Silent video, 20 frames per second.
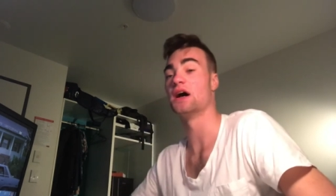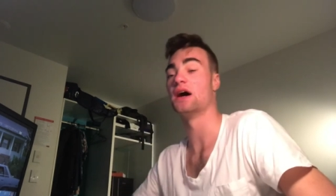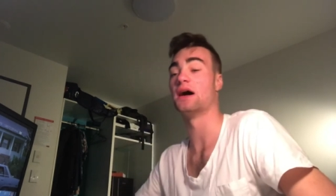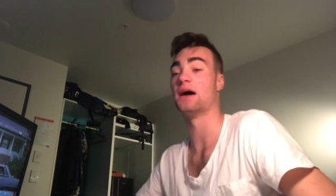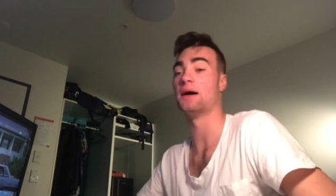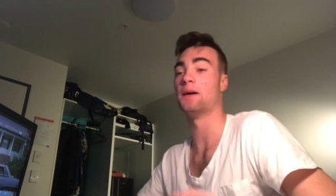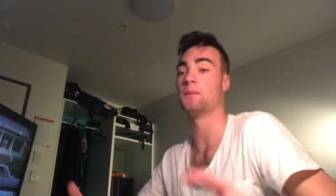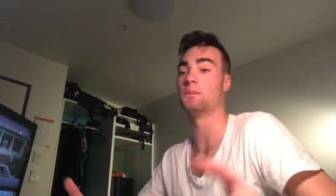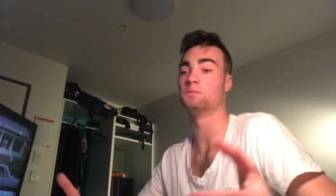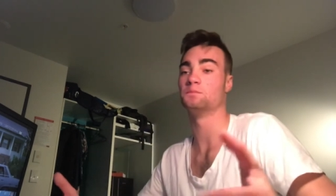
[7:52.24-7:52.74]

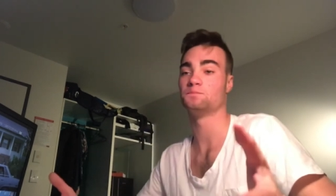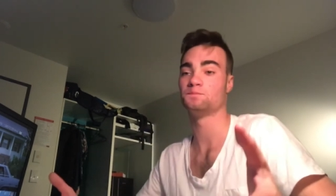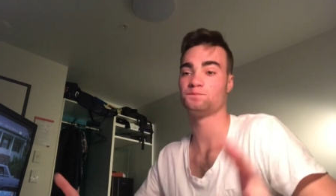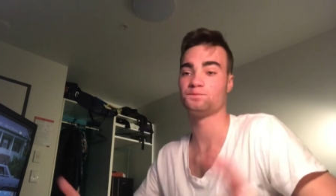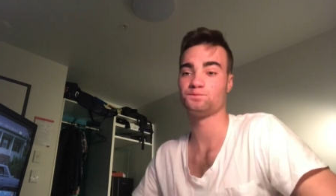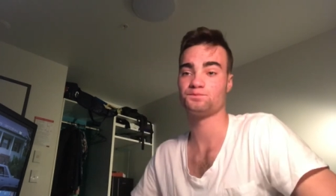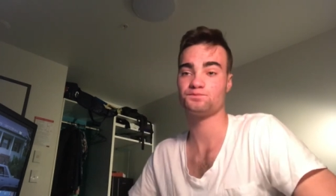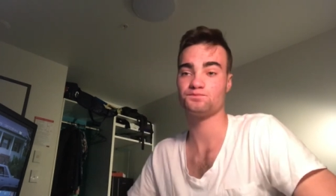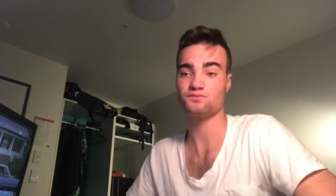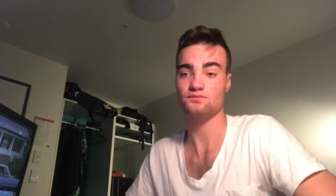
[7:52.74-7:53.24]
um,
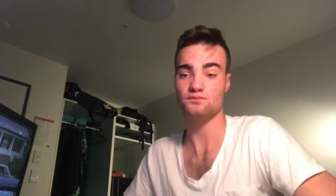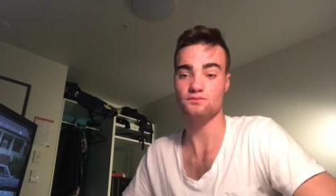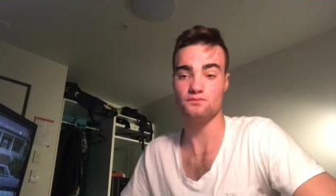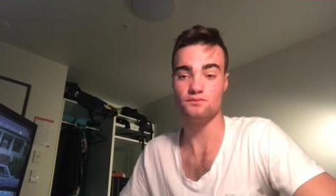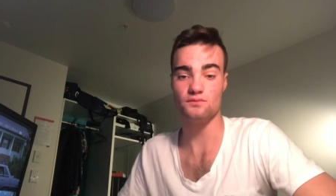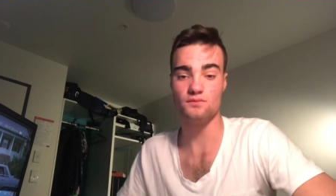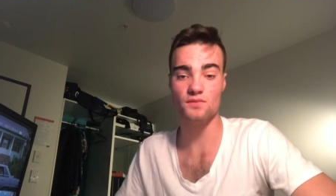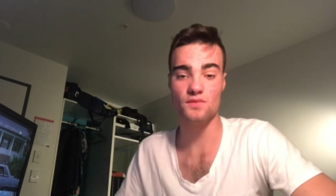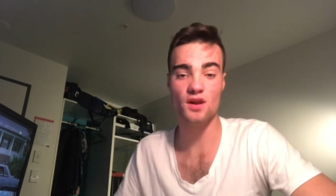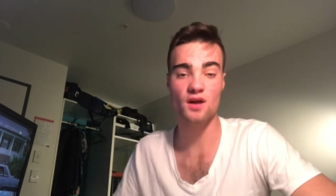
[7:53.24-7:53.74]

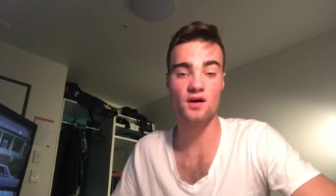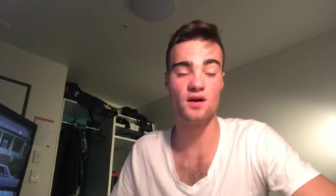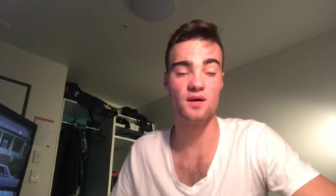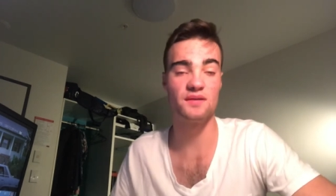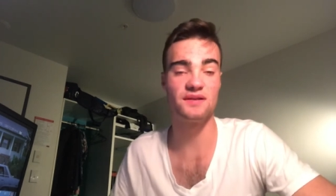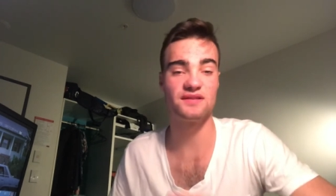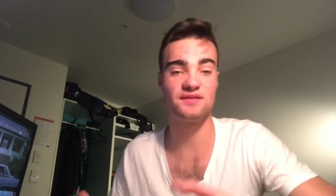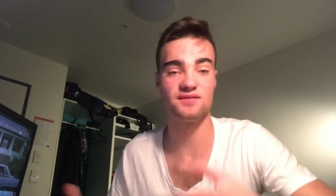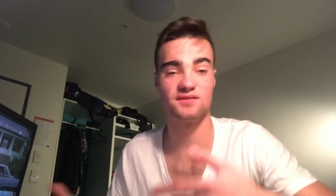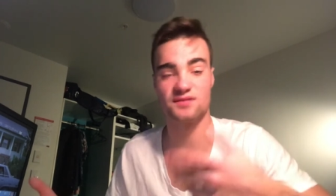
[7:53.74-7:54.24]
I
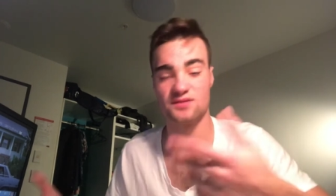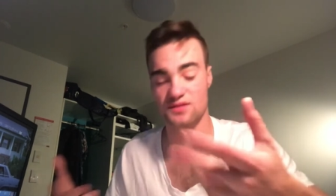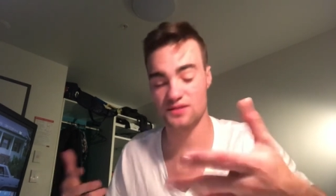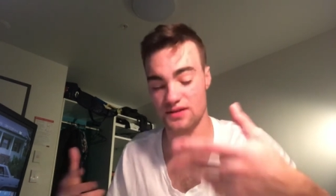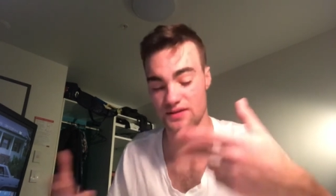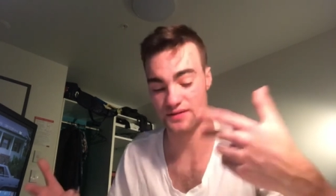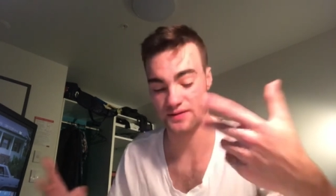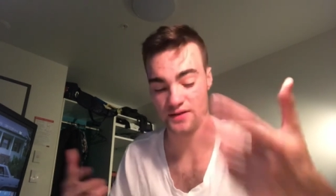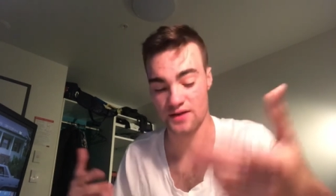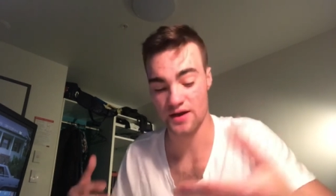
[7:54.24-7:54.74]
mean,
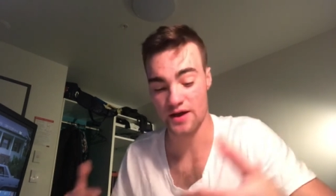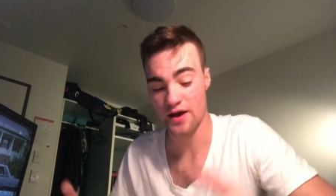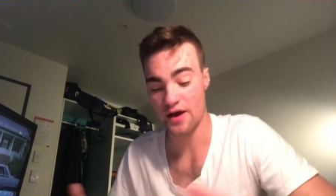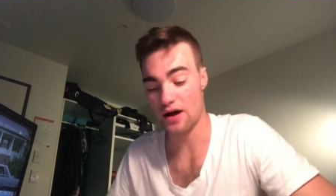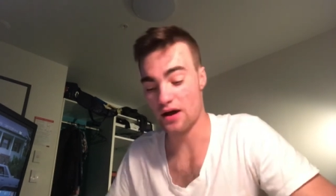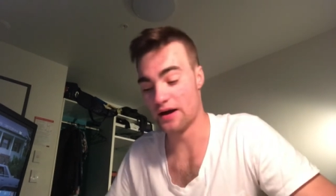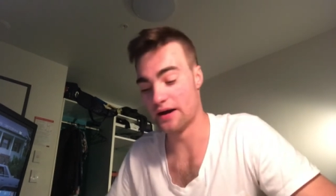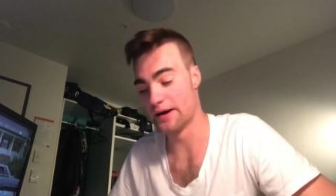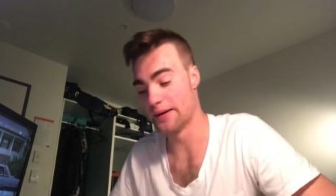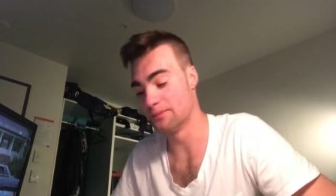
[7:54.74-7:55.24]

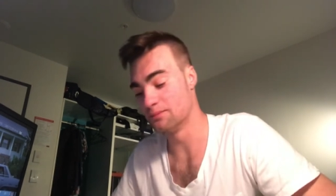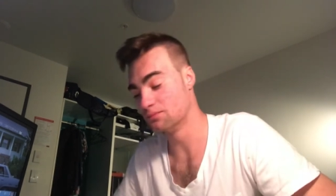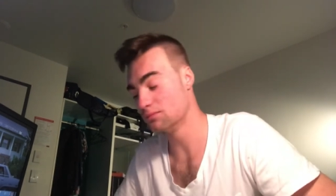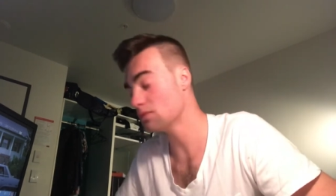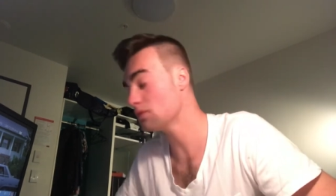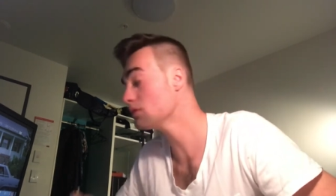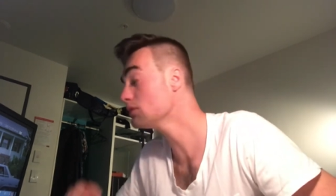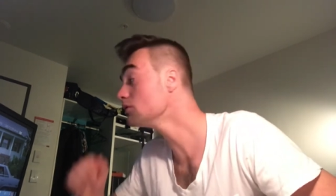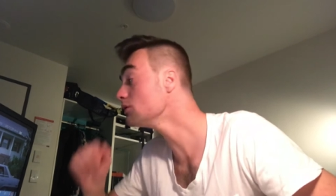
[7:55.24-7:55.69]
yeah. um